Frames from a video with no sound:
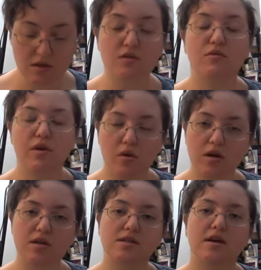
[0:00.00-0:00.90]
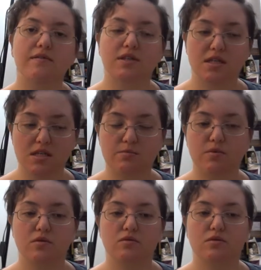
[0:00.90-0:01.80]
three quarters of a
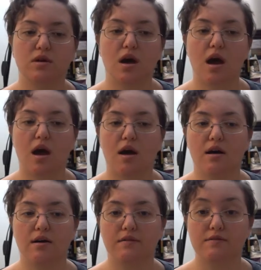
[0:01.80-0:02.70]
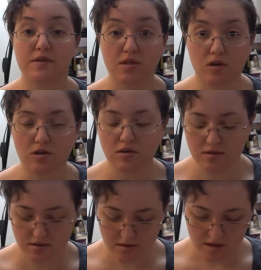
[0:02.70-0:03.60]
teaspoon of
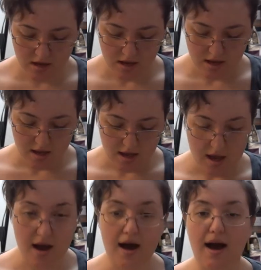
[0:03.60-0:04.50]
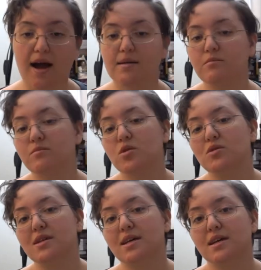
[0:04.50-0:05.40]
salt. Uh, I'm
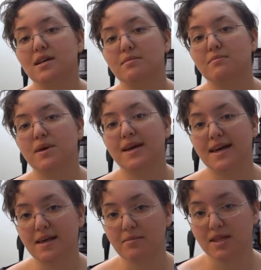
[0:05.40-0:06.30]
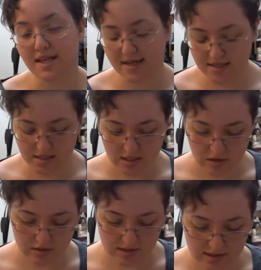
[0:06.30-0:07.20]
using pink Himalayan
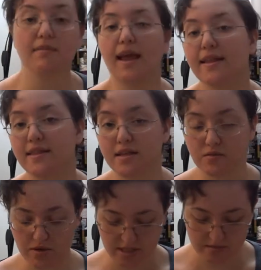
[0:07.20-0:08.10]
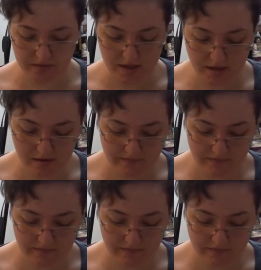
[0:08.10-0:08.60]
salt in, this recipe